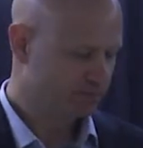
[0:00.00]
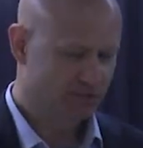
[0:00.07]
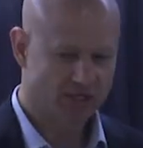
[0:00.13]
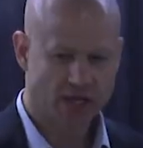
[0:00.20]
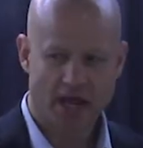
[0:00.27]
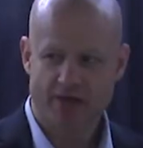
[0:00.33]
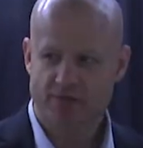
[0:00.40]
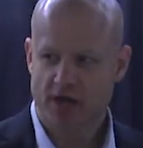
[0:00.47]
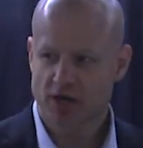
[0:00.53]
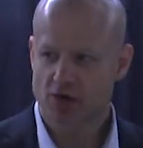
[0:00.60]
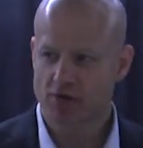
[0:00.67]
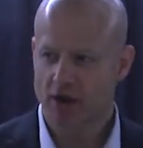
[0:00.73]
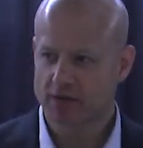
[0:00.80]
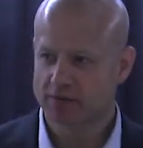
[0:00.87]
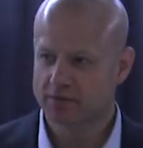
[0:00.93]
Did I have that
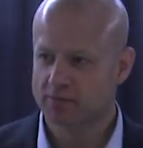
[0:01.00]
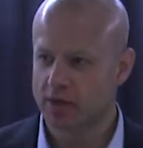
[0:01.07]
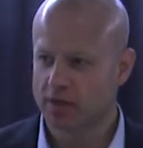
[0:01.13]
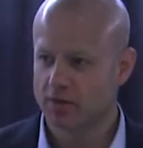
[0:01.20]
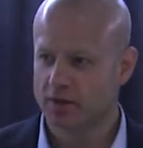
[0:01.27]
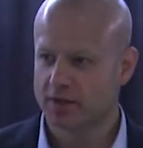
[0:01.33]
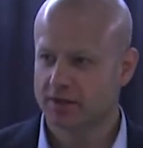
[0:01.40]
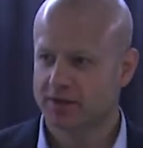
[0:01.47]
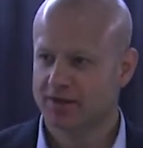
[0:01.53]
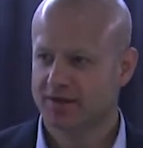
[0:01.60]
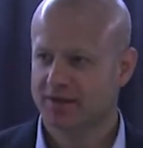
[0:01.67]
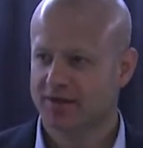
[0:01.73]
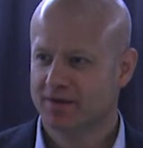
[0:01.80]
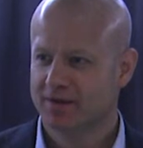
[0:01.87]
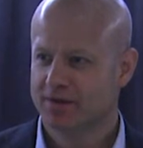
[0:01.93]
correct, by the way?
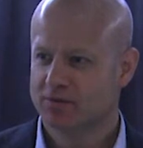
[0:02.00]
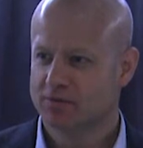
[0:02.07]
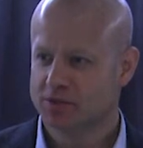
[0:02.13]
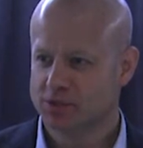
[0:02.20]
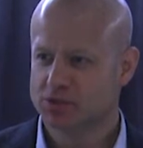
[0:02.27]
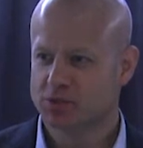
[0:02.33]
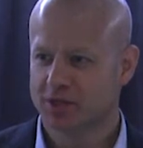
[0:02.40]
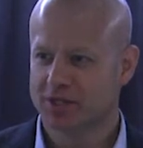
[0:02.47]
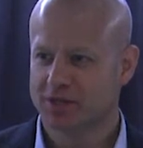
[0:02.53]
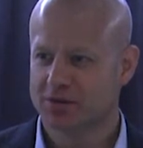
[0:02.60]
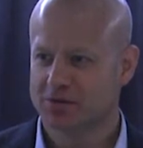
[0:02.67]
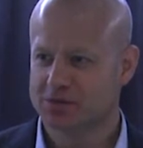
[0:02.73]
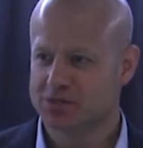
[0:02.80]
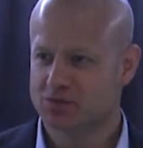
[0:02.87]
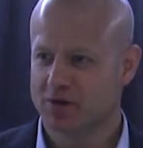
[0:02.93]

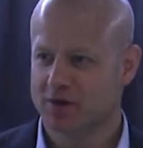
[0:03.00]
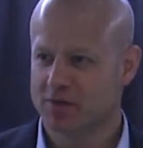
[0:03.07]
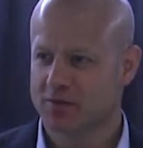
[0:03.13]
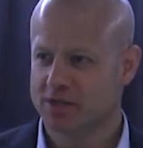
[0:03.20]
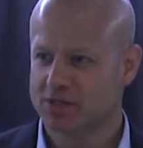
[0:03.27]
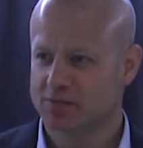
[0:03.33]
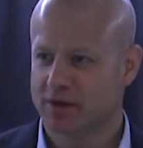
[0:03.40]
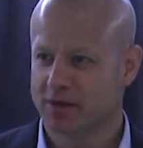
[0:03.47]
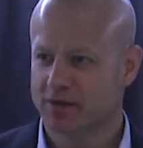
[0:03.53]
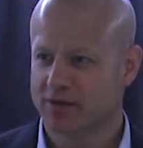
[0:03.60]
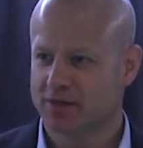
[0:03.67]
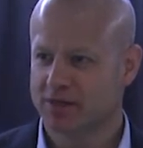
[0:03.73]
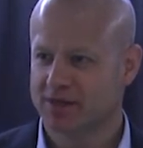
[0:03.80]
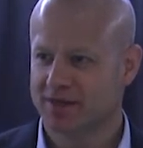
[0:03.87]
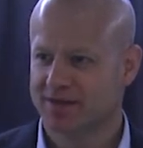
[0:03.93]
Toledo is one of the best minor
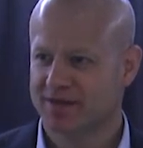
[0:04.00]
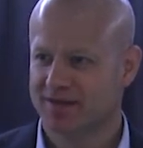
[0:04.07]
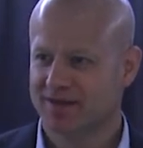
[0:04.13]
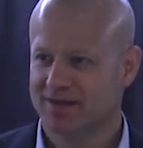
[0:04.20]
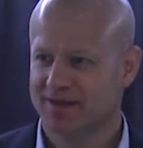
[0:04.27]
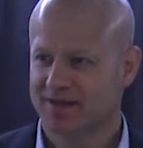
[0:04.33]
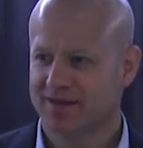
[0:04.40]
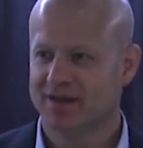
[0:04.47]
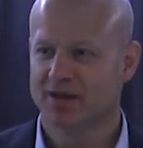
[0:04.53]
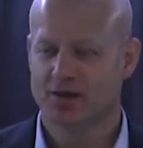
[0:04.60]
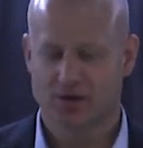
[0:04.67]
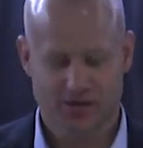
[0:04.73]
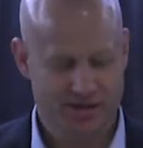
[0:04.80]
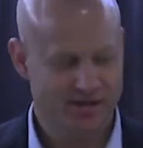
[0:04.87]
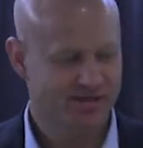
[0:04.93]
league. Yeah,
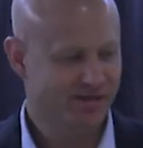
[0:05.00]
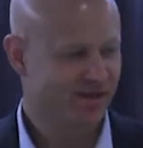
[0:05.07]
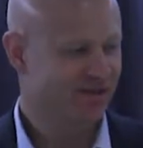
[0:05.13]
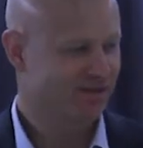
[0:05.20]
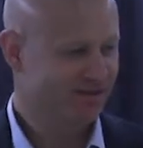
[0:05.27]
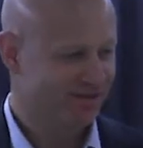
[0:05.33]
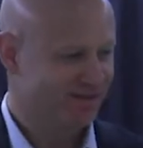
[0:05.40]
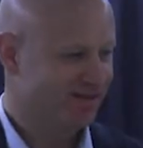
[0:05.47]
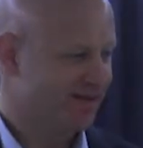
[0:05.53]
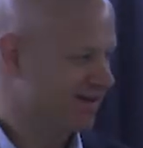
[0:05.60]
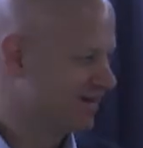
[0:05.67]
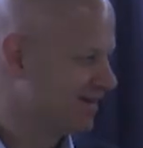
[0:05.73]
okay, thank you. Yeah.